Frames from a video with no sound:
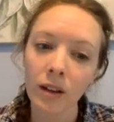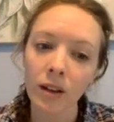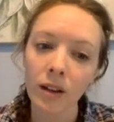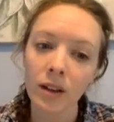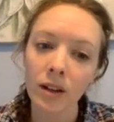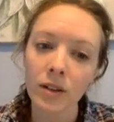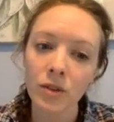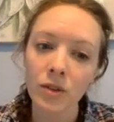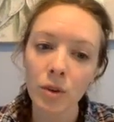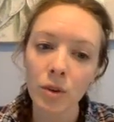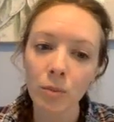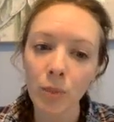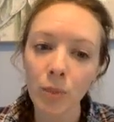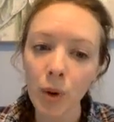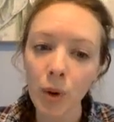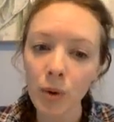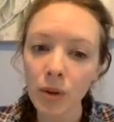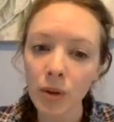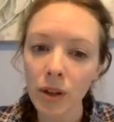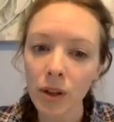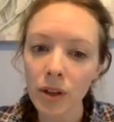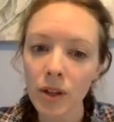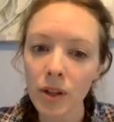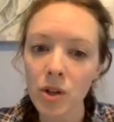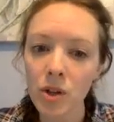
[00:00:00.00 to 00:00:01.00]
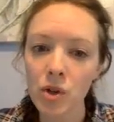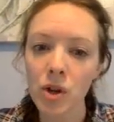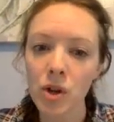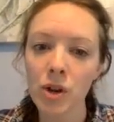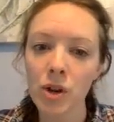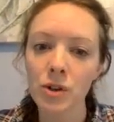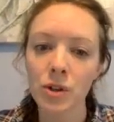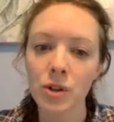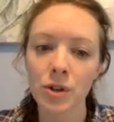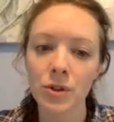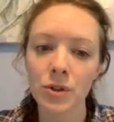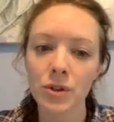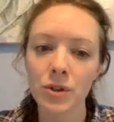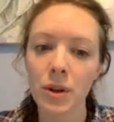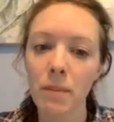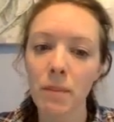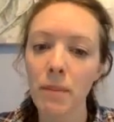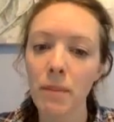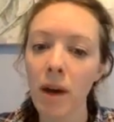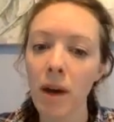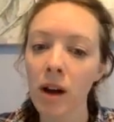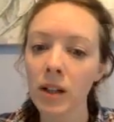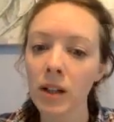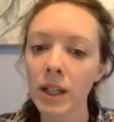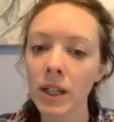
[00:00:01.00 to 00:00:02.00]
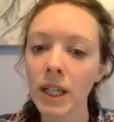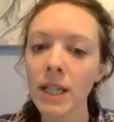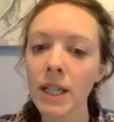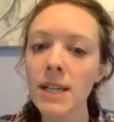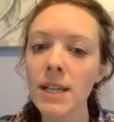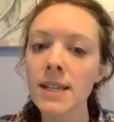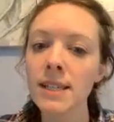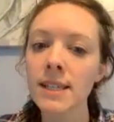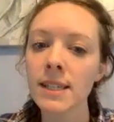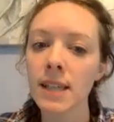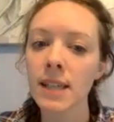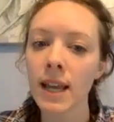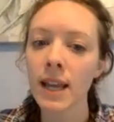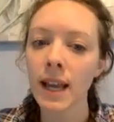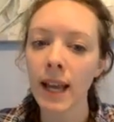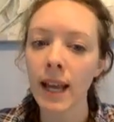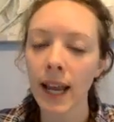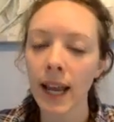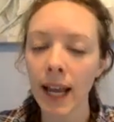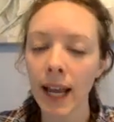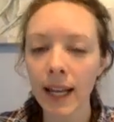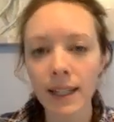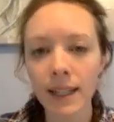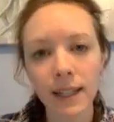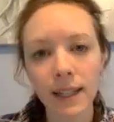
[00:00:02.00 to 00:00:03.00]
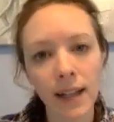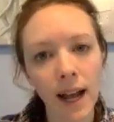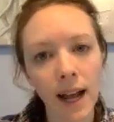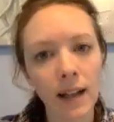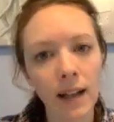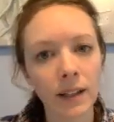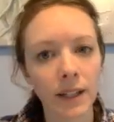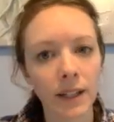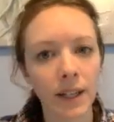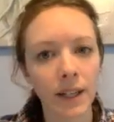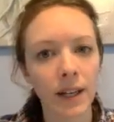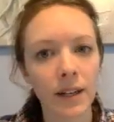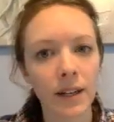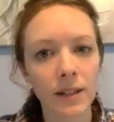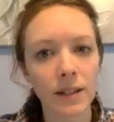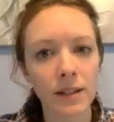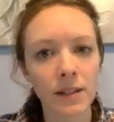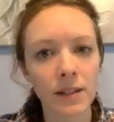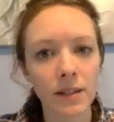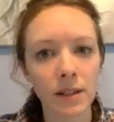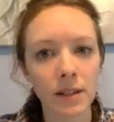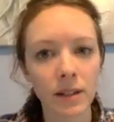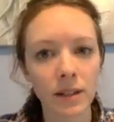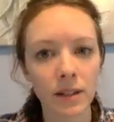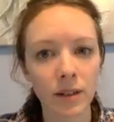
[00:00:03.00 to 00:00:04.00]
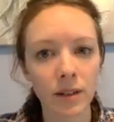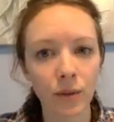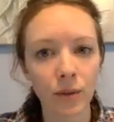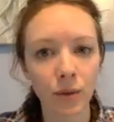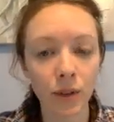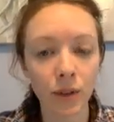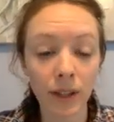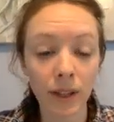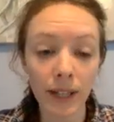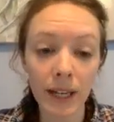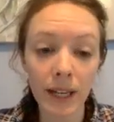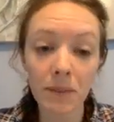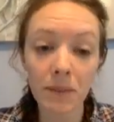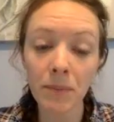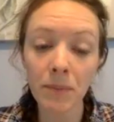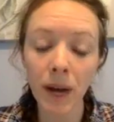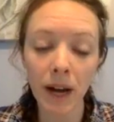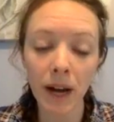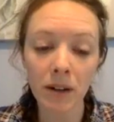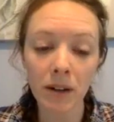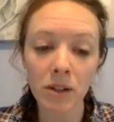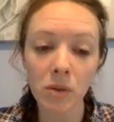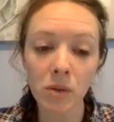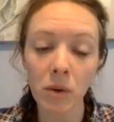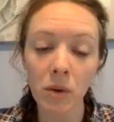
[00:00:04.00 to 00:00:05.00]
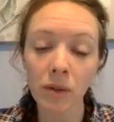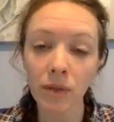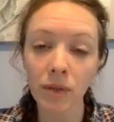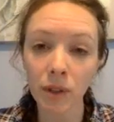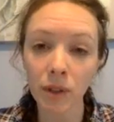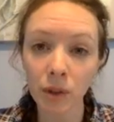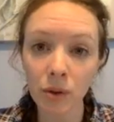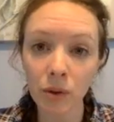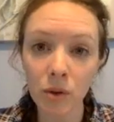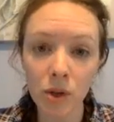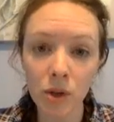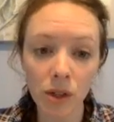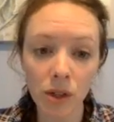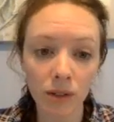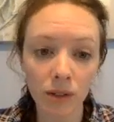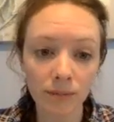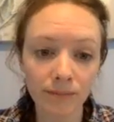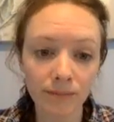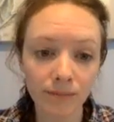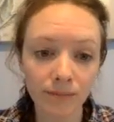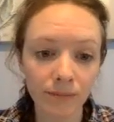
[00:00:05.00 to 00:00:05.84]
So both of these structures, homologous and analogous, relate back to evolution.